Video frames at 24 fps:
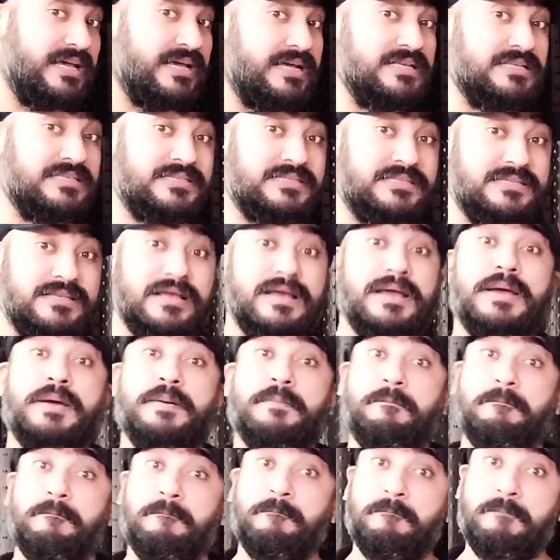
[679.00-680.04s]
is
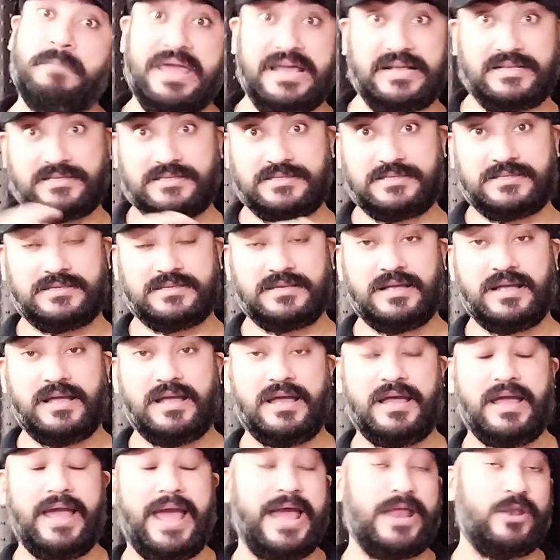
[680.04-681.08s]
mix.
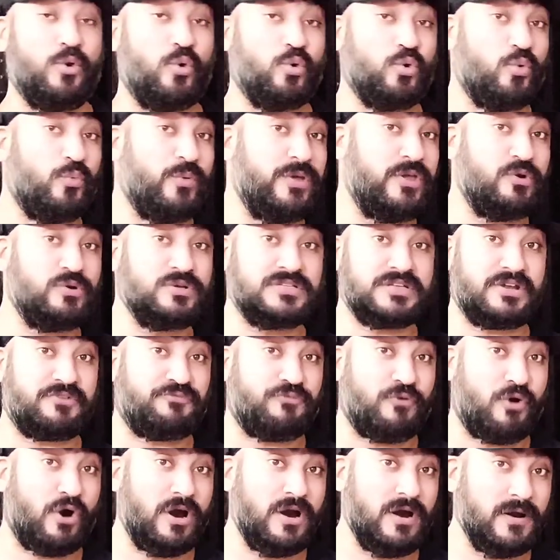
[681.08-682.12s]
And who do we use it
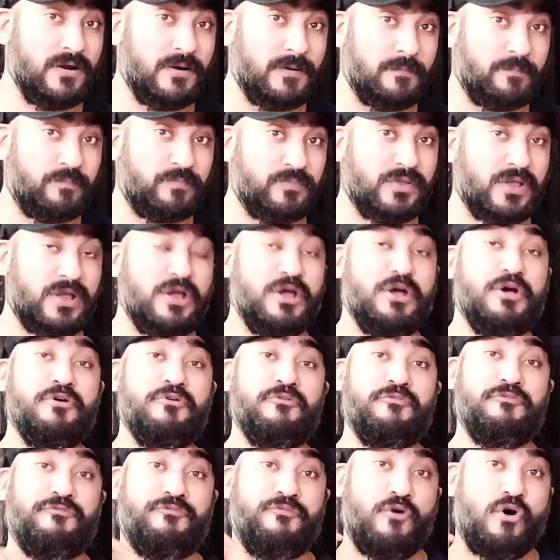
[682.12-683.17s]
for?
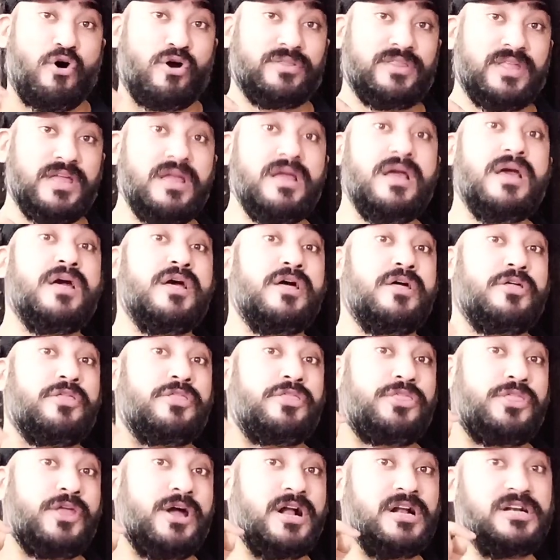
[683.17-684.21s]
For the
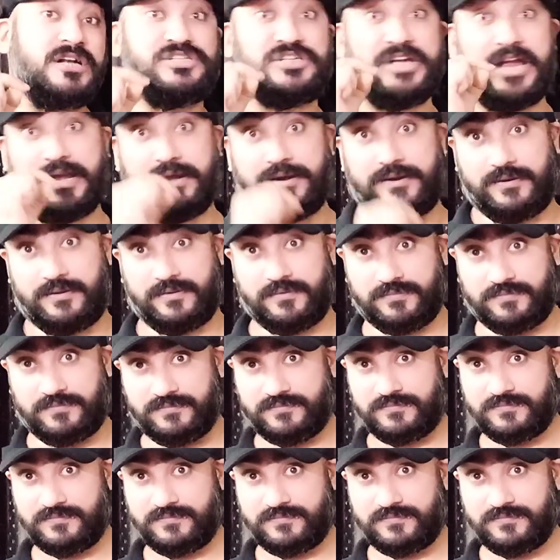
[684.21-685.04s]
third gender.